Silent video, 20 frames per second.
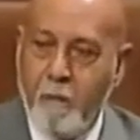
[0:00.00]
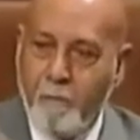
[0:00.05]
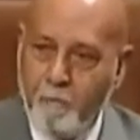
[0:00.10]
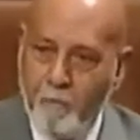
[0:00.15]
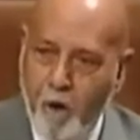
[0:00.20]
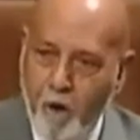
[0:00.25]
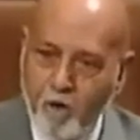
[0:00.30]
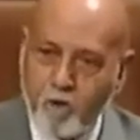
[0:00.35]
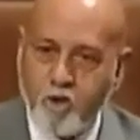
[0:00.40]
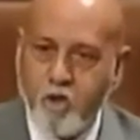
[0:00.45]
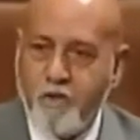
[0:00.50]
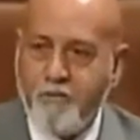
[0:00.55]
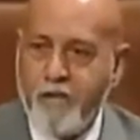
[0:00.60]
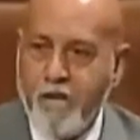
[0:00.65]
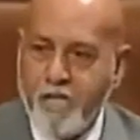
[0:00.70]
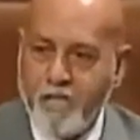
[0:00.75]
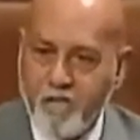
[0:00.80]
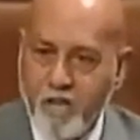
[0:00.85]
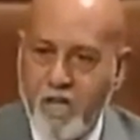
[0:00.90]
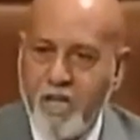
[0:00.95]
Most of
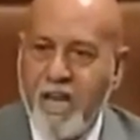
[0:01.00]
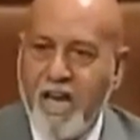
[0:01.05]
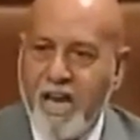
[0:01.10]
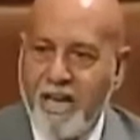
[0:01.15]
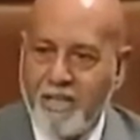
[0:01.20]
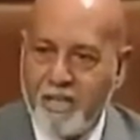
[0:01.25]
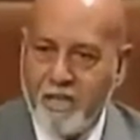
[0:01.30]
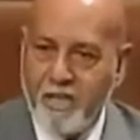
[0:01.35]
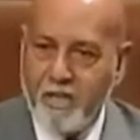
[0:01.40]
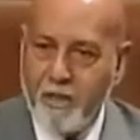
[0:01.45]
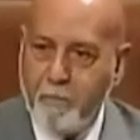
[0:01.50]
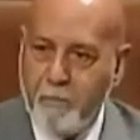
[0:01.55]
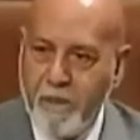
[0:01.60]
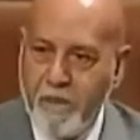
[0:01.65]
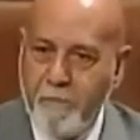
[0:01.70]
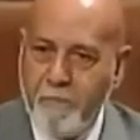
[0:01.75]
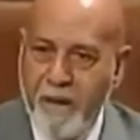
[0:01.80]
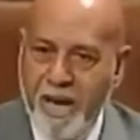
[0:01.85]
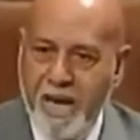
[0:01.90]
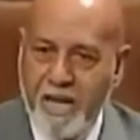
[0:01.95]
us are likely to
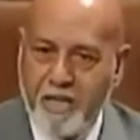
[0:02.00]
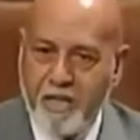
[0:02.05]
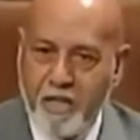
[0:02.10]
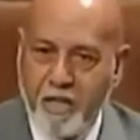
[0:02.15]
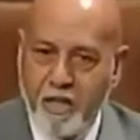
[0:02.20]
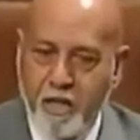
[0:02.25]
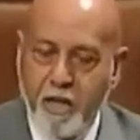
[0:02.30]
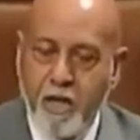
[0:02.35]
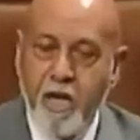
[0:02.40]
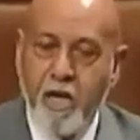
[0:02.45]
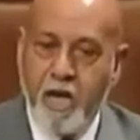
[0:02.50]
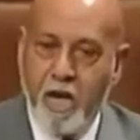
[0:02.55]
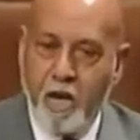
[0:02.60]
be back here.